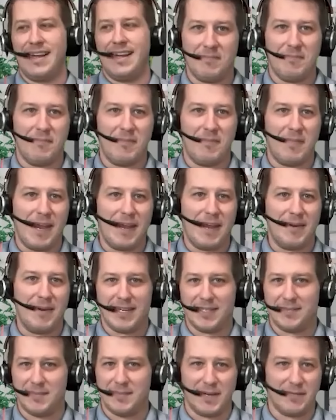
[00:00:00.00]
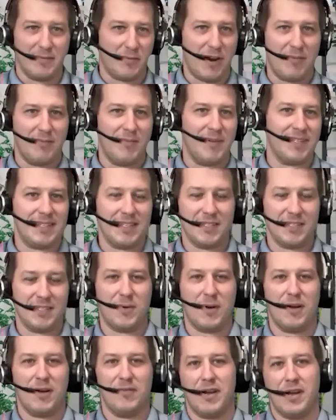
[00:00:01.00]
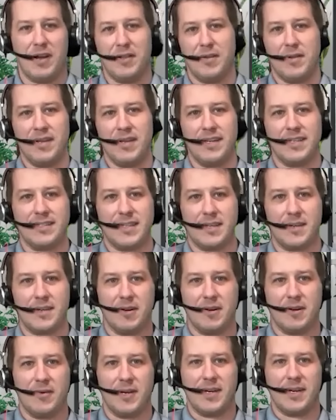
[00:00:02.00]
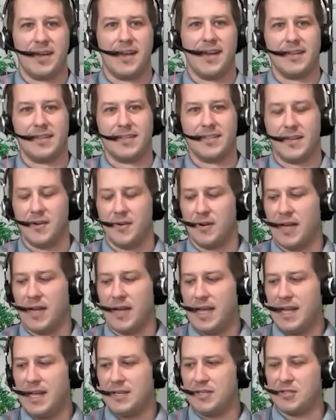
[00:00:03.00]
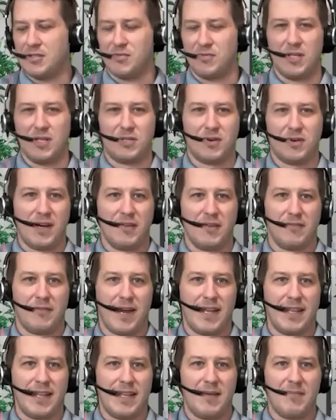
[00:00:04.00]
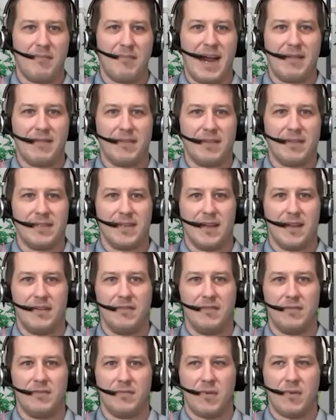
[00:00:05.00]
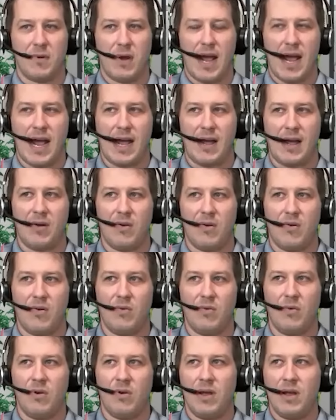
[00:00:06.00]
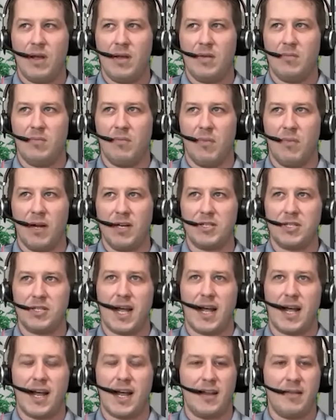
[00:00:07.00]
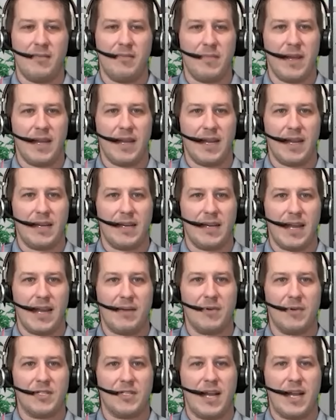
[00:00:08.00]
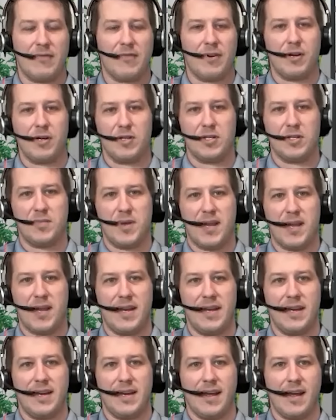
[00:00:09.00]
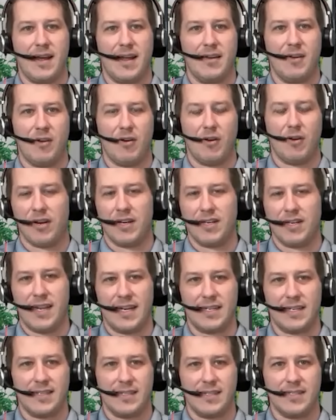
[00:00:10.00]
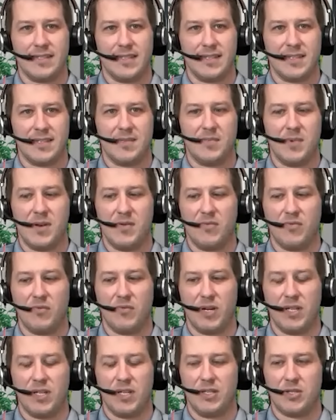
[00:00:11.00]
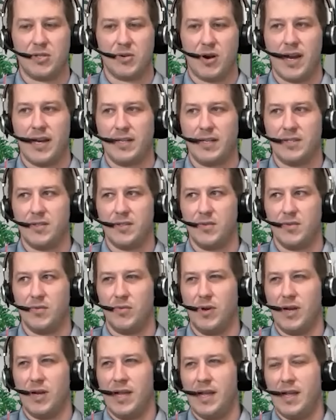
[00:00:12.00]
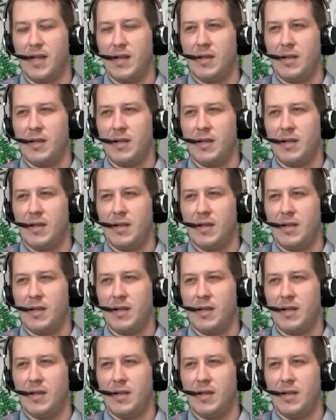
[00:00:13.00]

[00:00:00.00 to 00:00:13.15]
Maybe not as big of a problem as these 12 other things that are going on. And so just really trying to find that balance of how much time and how much effort are you spending on architecting the system and really trying to